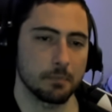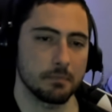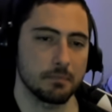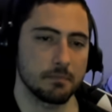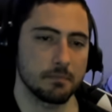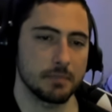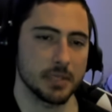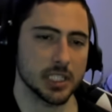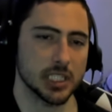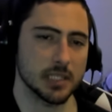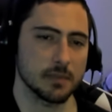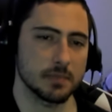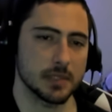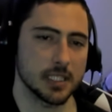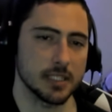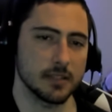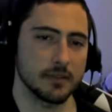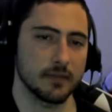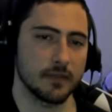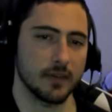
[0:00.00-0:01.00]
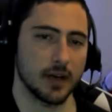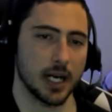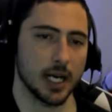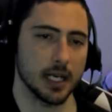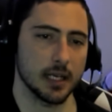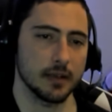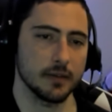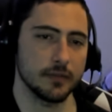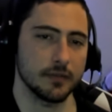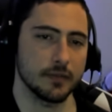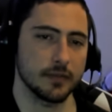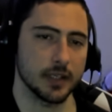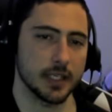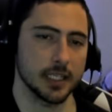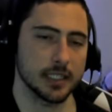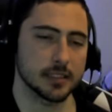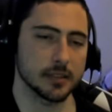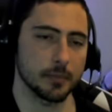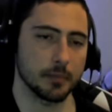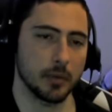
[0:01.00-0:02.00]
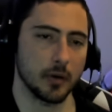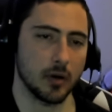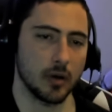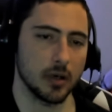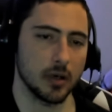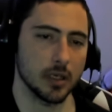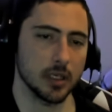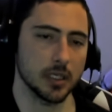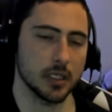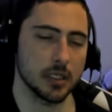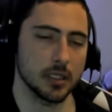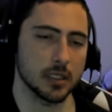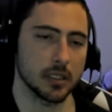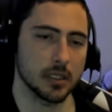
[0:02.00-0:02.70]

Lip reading: Bishop d5, it hits a pawn.